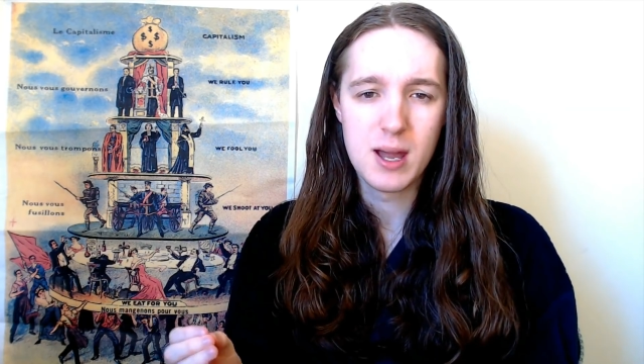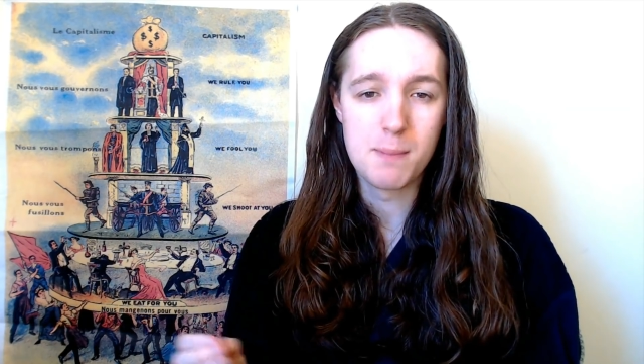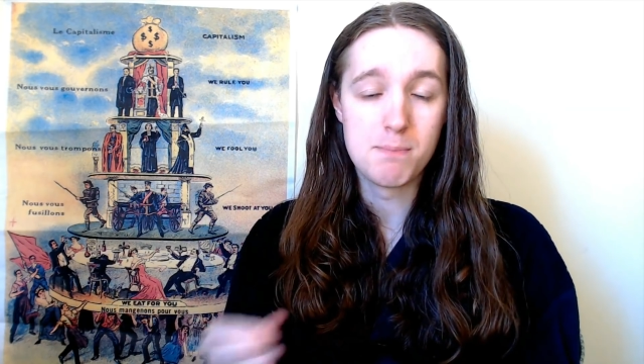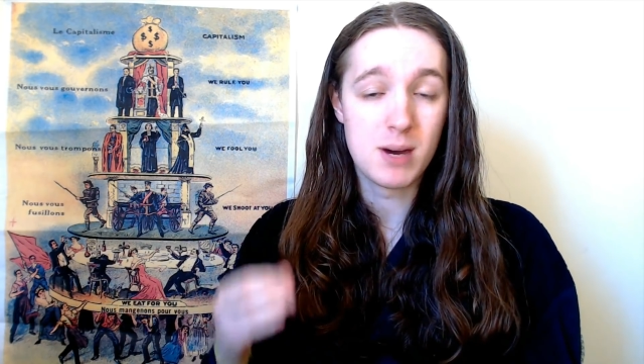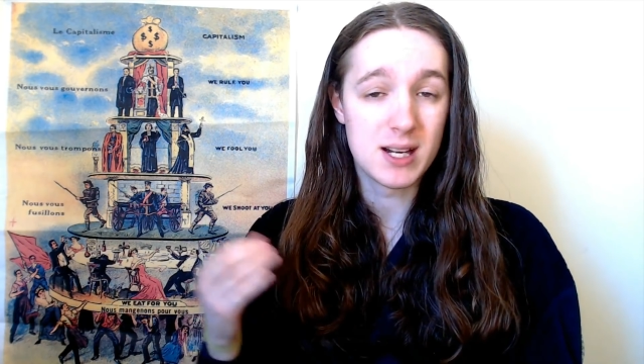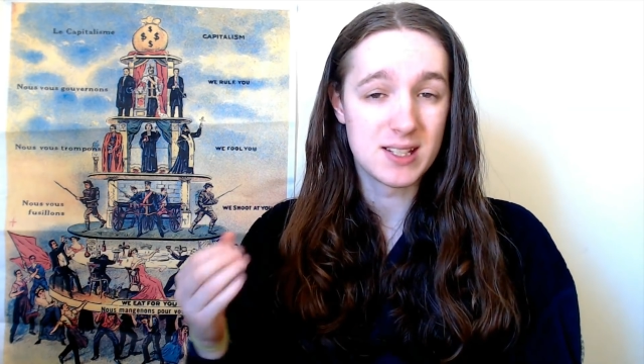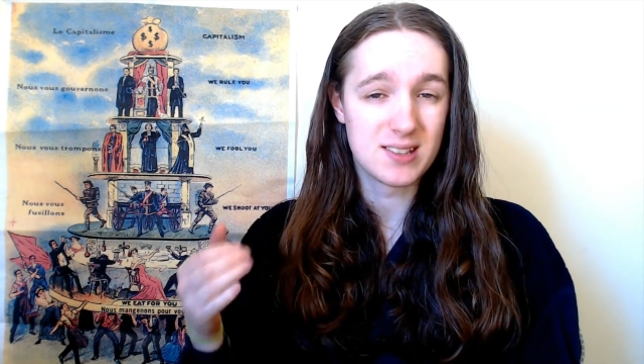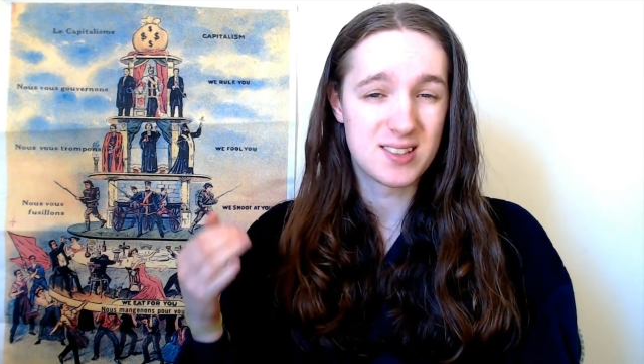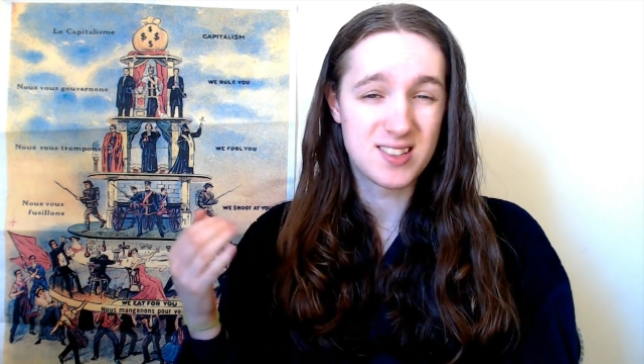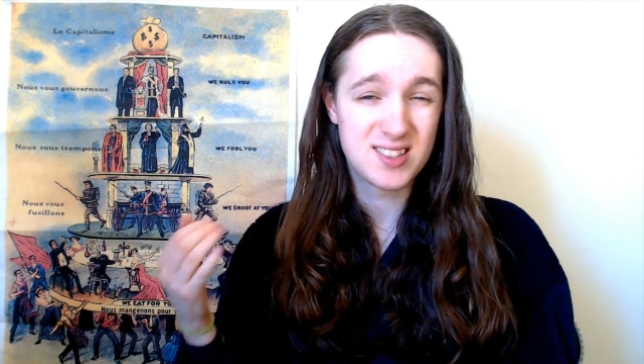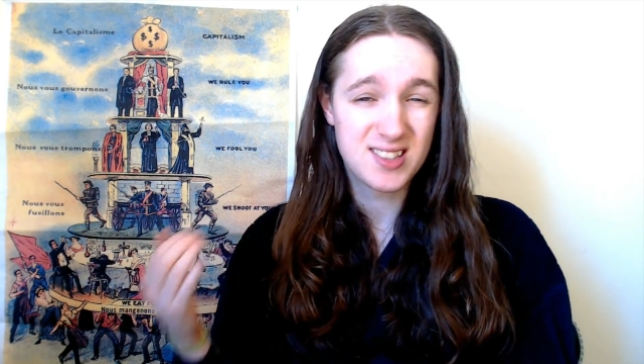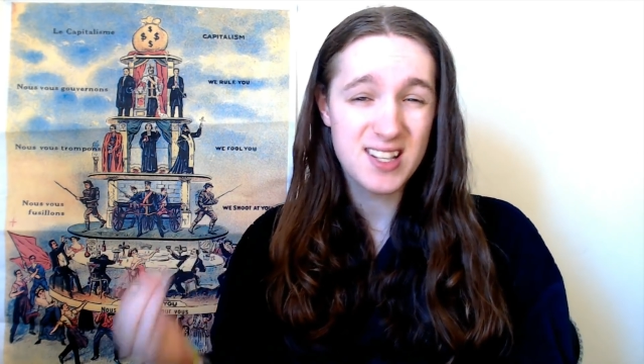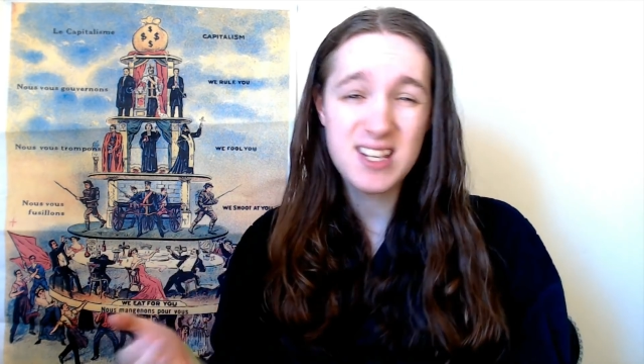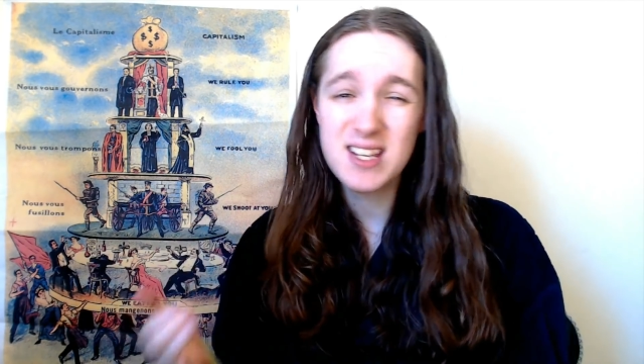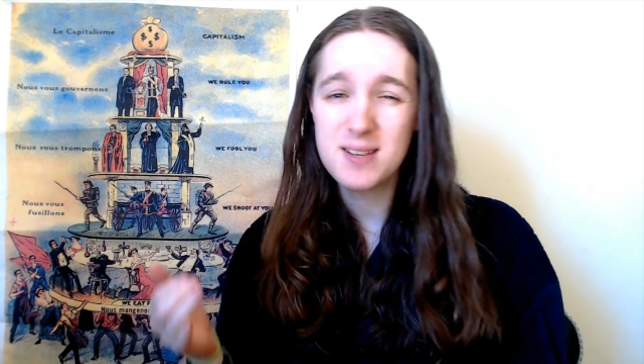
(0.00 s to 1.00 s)
might
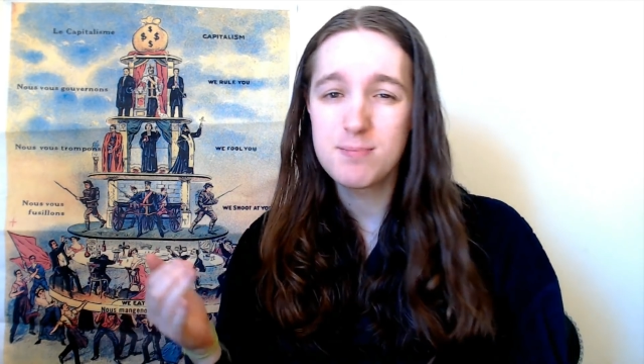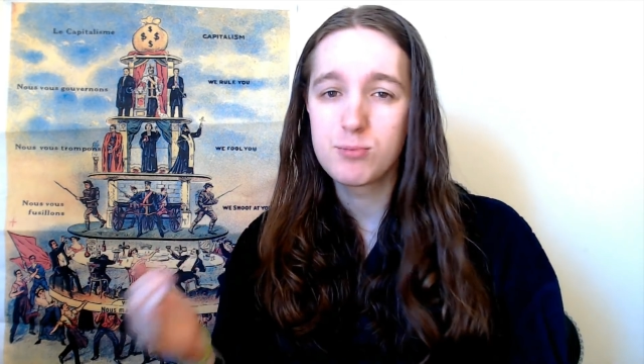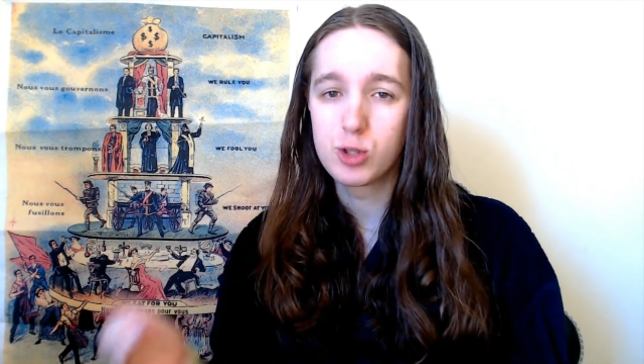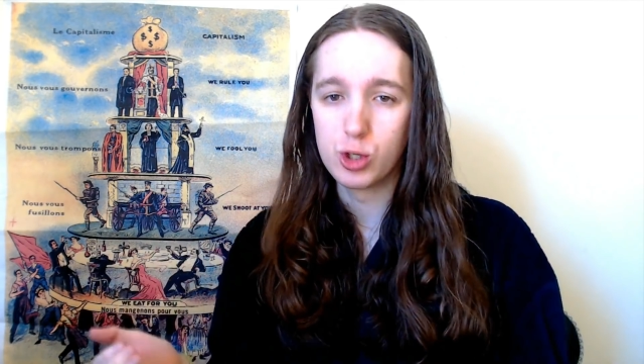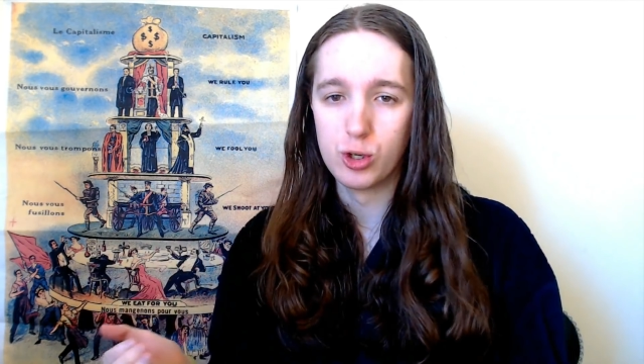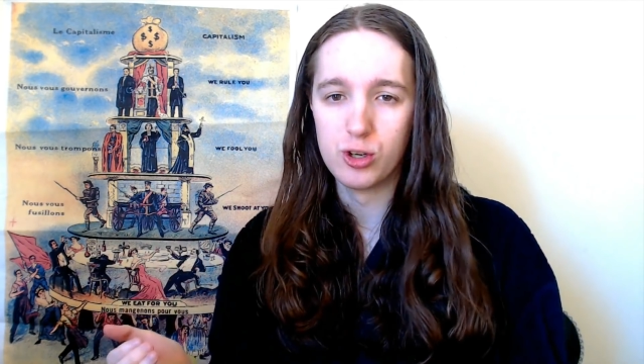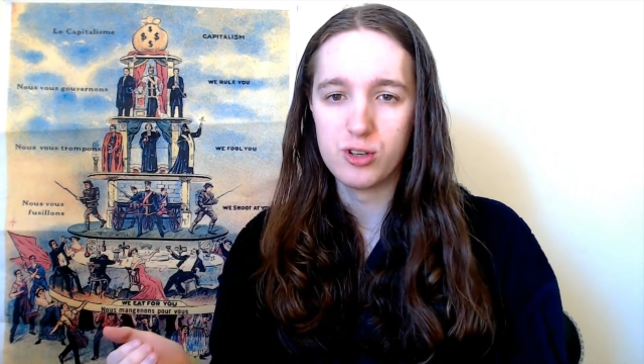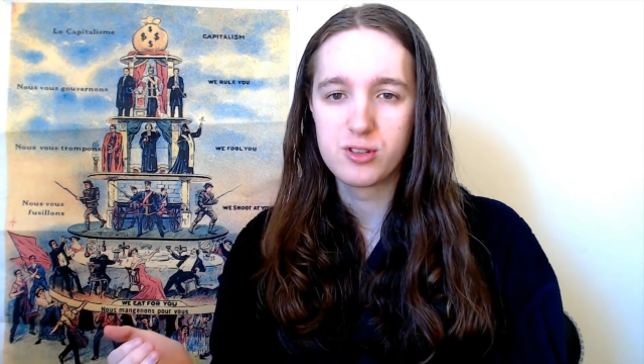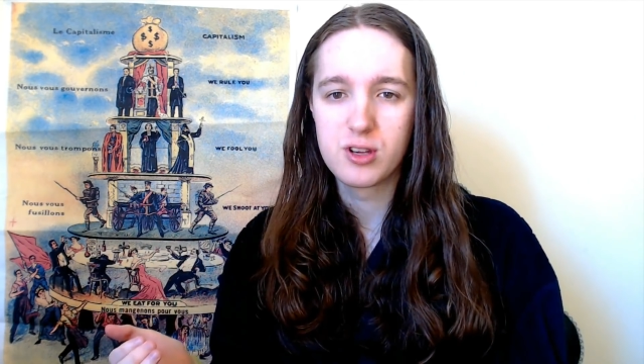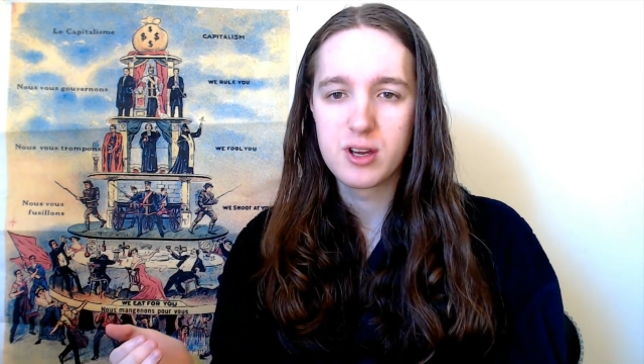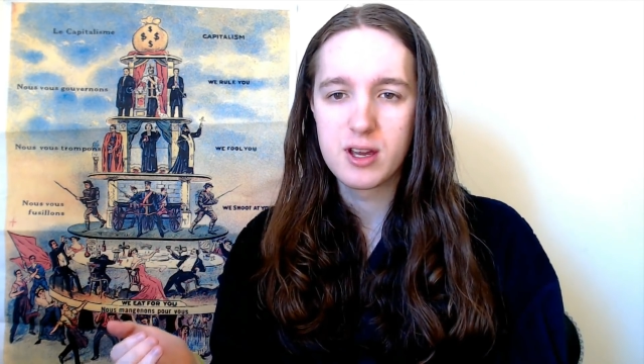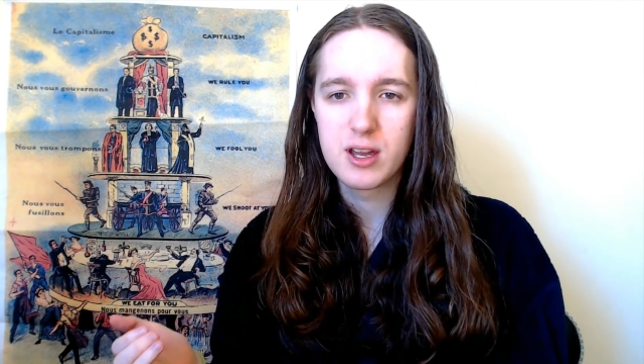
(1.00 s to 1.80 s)
seem good,